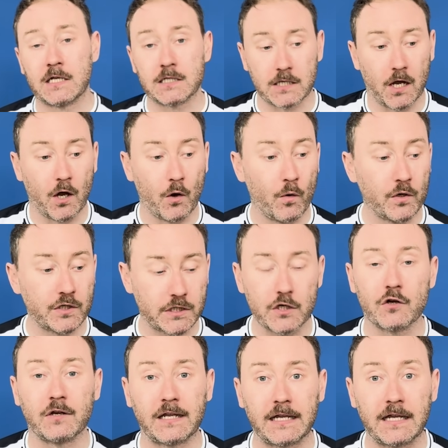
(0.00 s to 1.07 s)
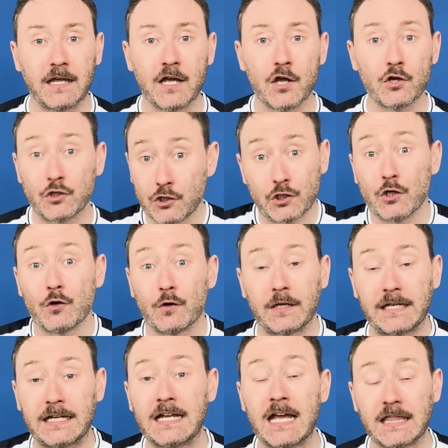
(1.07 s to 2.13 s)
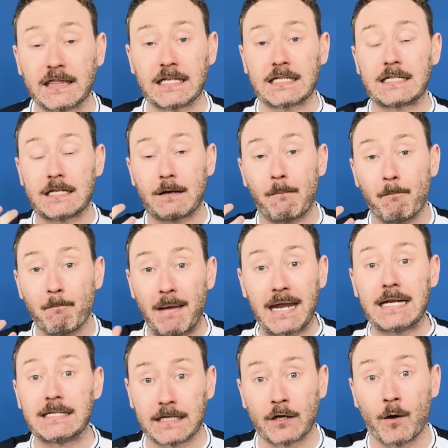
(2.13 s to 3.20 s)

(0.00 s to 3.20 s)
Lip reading: So surely, this is an amazing